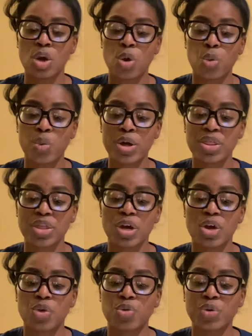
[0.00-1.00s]
with
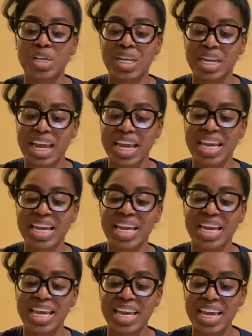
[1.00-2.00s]
relaying
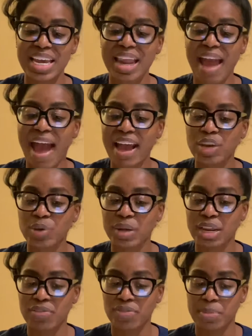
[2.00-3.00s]
inaccurate
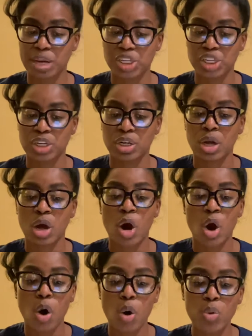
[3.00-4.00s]
information.
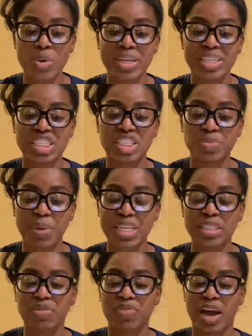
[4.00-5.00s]
Only
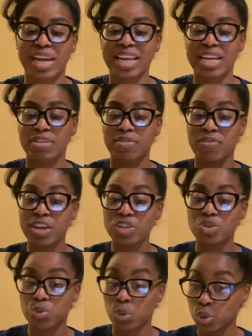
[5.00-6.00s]
specified
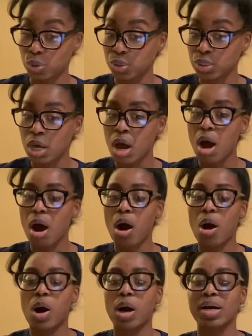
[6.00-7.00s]
individuals
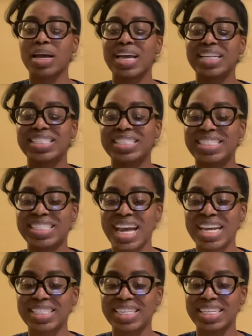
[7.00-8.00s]
are
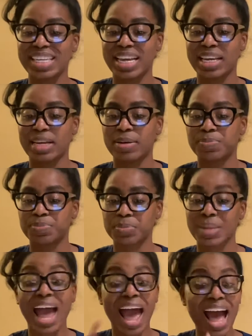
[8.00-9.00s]
designated
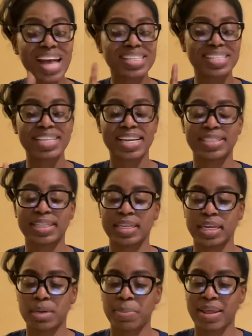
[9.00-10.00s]

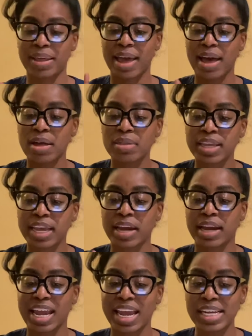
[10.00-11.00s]
by the healthcare
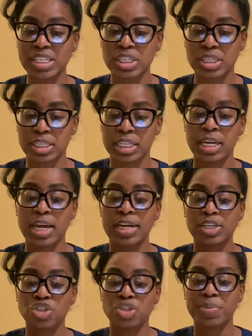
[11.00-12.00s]
agency
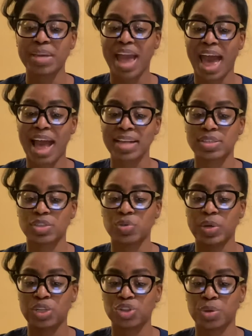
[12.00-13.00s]
should be asked to
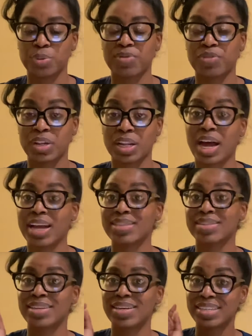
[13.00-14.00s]
interpret for
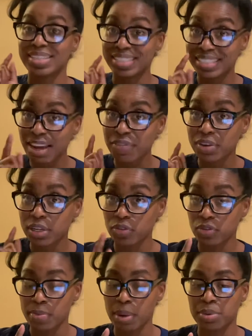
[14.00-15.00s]
clients. Definitely
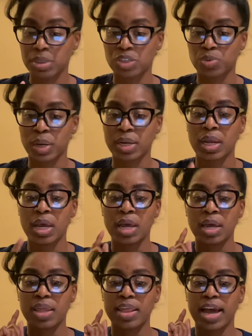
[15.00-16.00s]
remember this one,
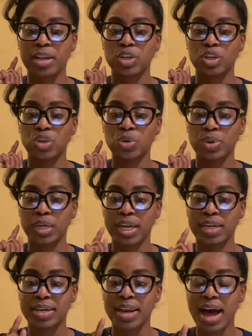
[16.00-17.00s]
that you
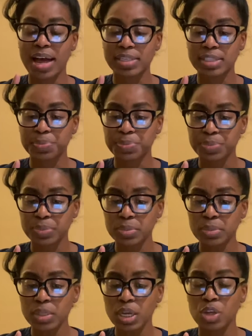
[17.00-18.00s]
cannot
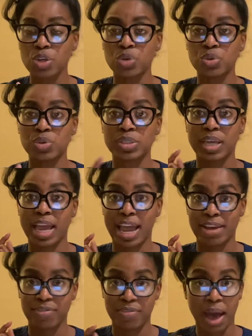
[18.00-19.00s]
use a
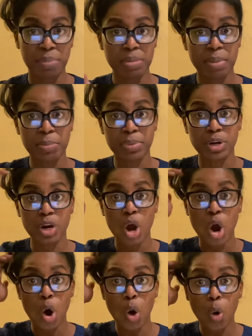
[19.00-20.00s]
family member
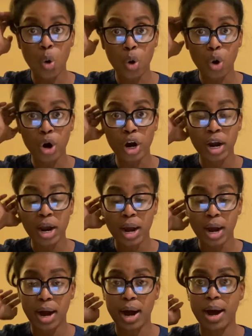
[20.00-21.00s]
or
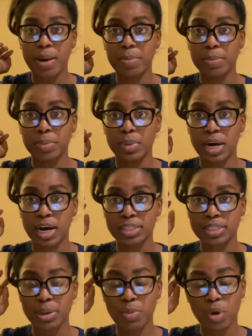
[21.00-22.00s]

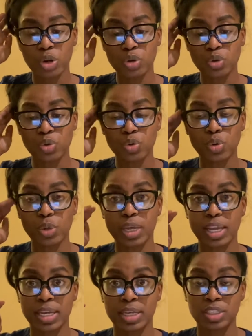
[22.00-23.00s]
someone who
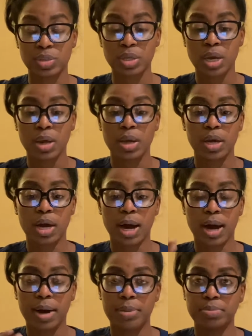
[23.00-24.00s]
is
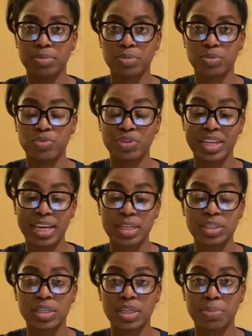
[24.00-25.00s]
related
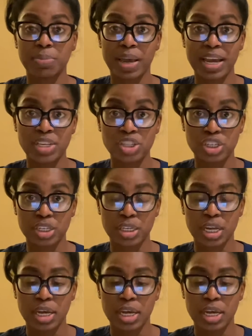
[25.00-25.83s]
to the patient